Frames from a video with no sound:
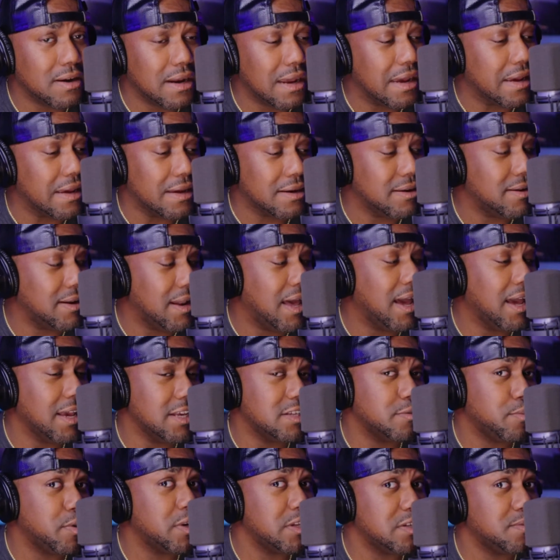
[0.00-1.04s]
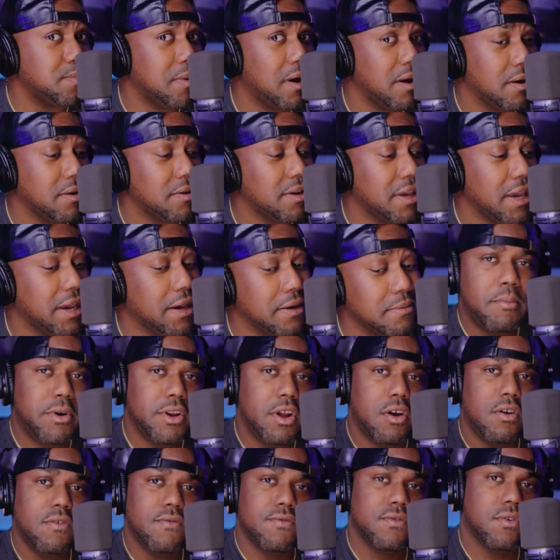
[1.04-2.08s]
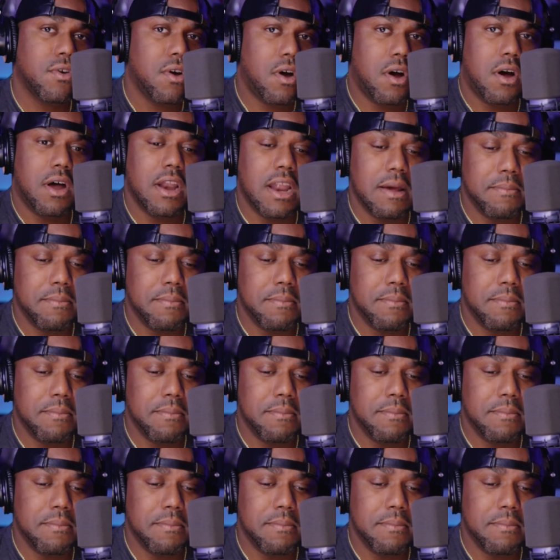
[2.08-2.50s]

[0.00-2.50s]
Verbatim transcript: I ain't gonna lie, he's pretty smart. Yeah. But overall,